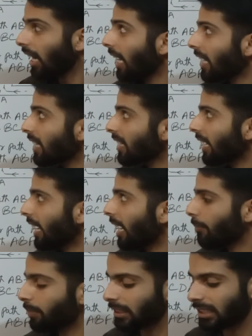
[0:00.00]
air
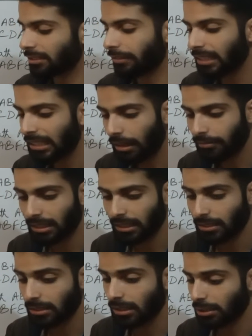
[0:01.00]
gap, the swelling of
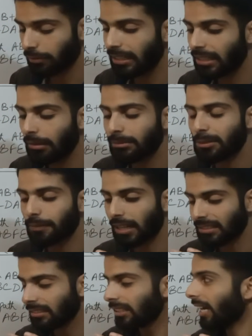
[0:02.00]
this
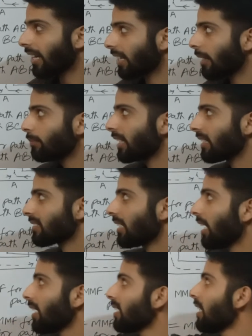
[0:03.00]
flux in the air gap, that is
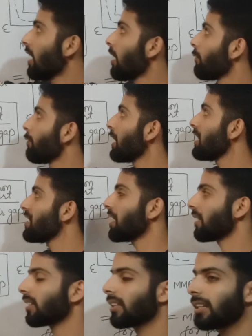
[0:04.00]
called
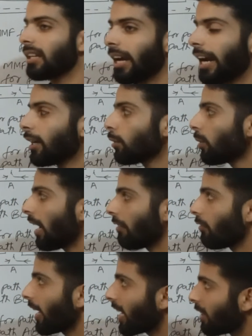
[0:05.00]
fringing. And to
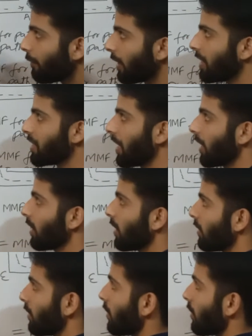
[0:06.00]
avoid fringing,